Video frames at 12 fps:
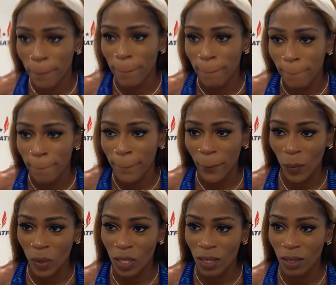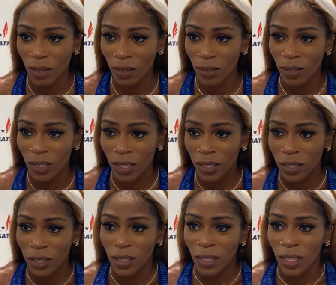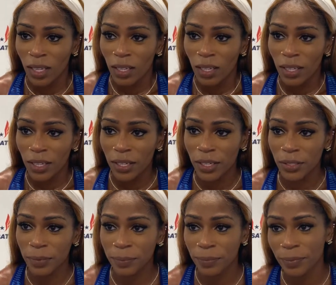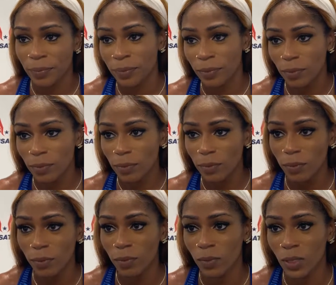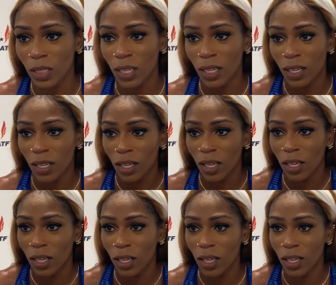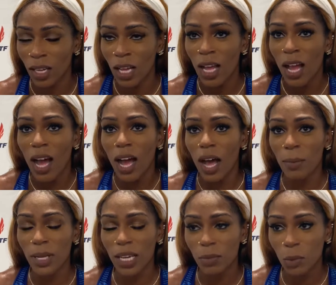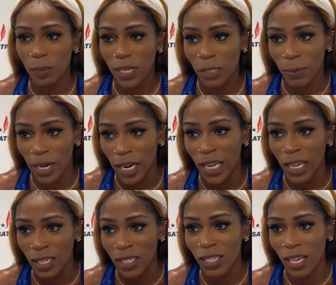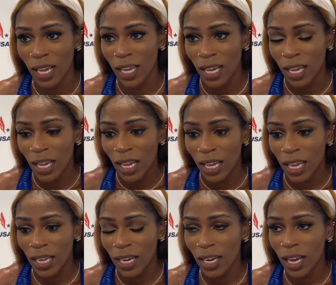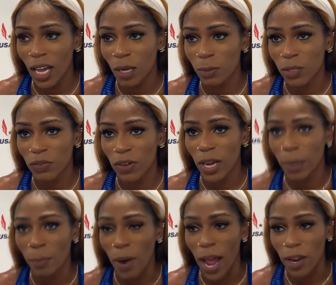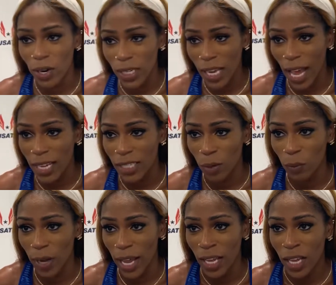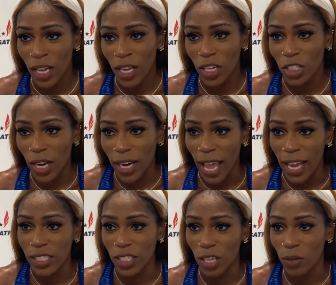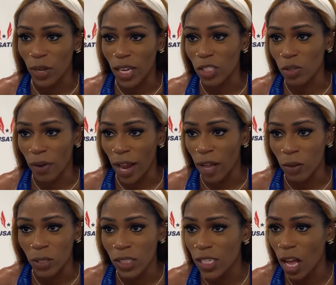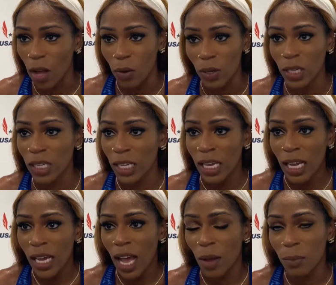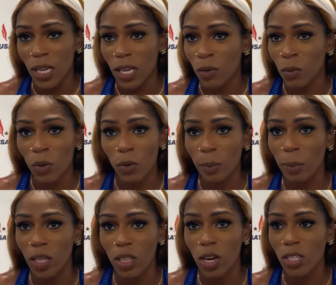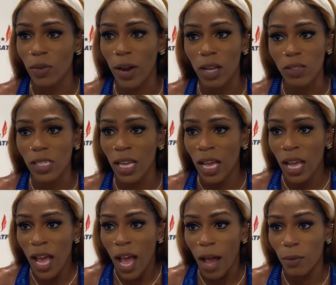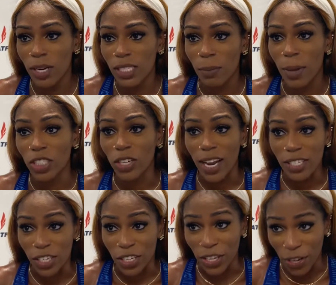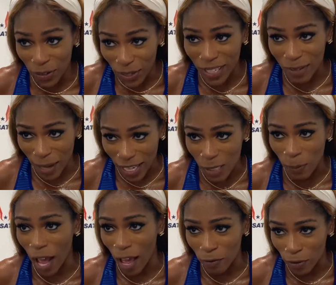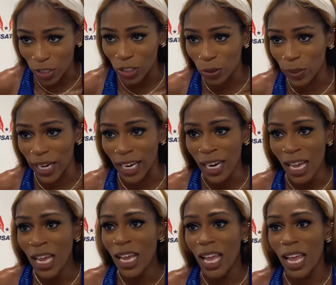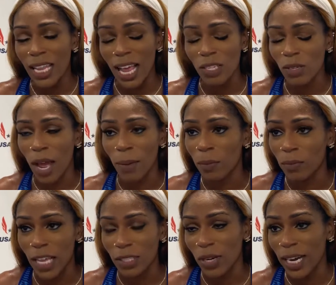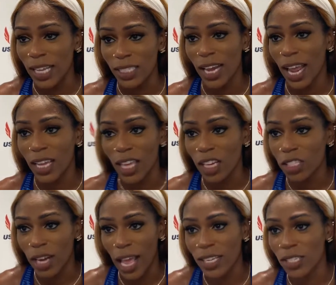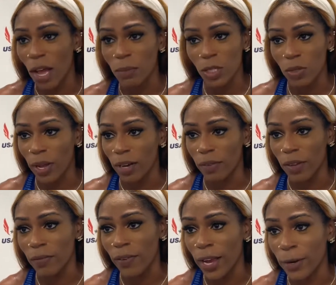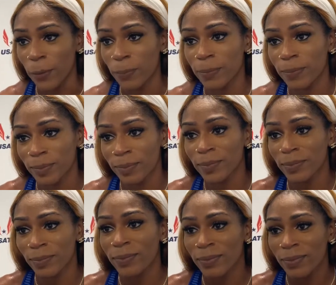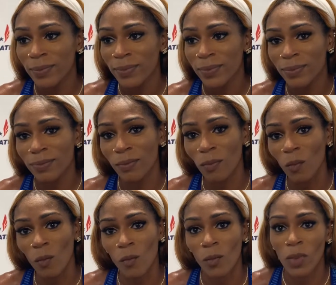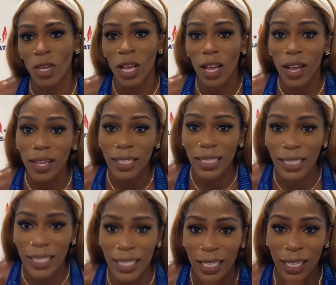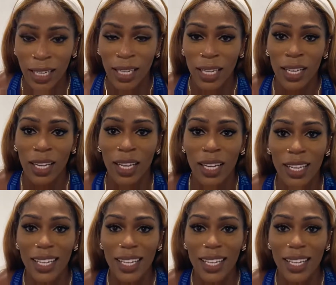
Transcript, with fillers: Is that just something that's come from experience, or have you had to be intentional, the calm part of it? Um, it comes from experience and it comes from prioritizing what you're trying to execute each round. So I mean, with both of those rounds, I wanted to make sure I secured my spot for sure. And that's what I'm that's what I did today and yesterday. So I'm just ready for the final. Are you training with Ajeé now? Huh? You guys are together now?